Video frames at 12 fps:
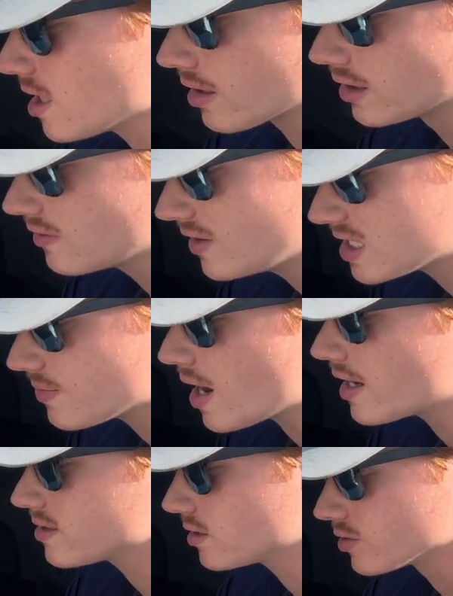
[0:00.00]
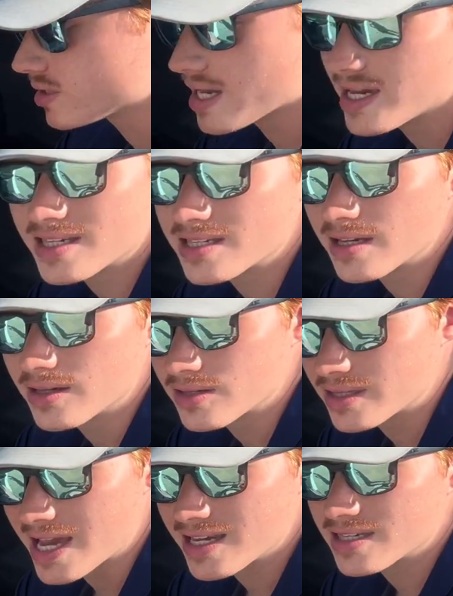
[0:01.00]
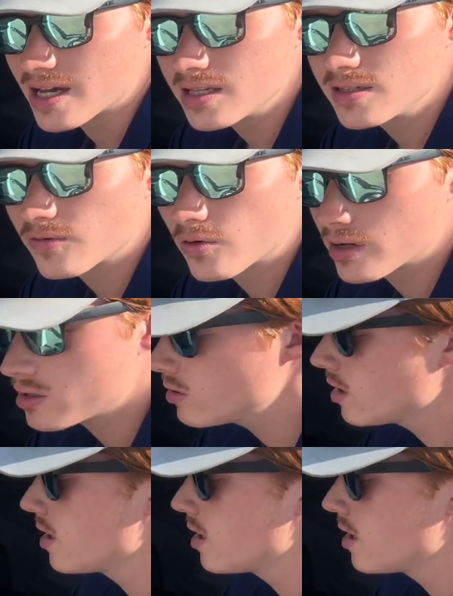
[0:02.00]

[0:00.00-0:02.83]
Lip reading: going to leave any spots. It'll stay suds for you.